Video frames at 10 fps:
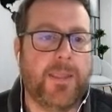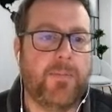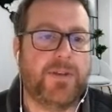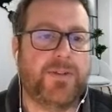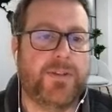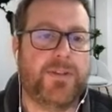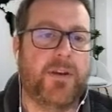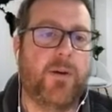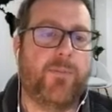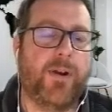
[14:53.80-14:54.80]
businesses
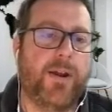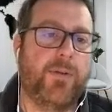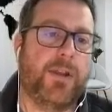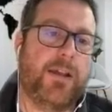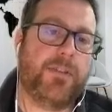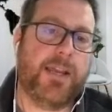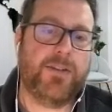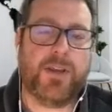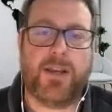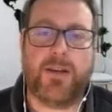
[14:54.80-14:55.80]
that operate on the left-hand
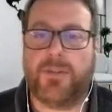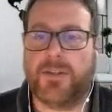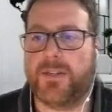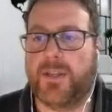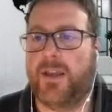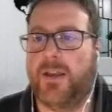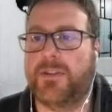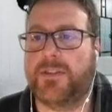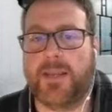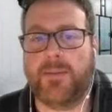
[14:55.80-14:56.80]
side of
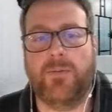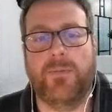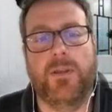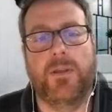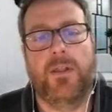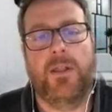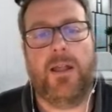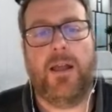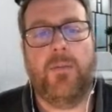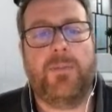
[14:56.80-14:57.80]
this table.
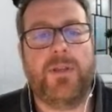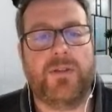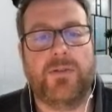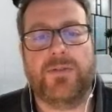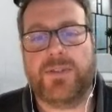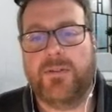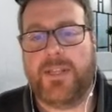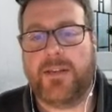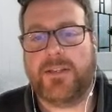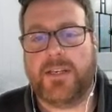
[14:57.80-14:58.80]
But you do
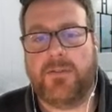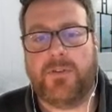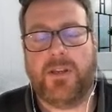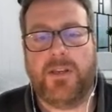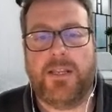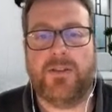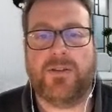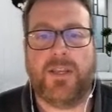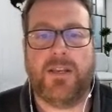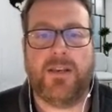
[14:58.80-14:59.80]
still need a significant
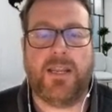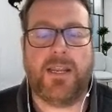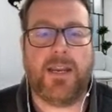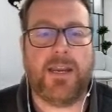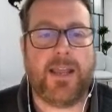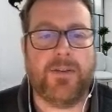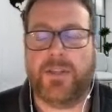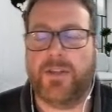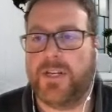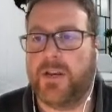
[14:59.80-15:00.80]

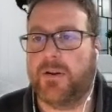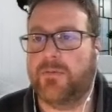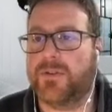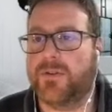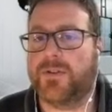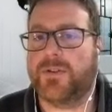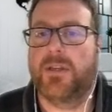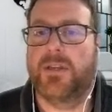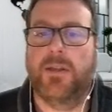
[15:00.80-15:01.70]
in-house engineering resource,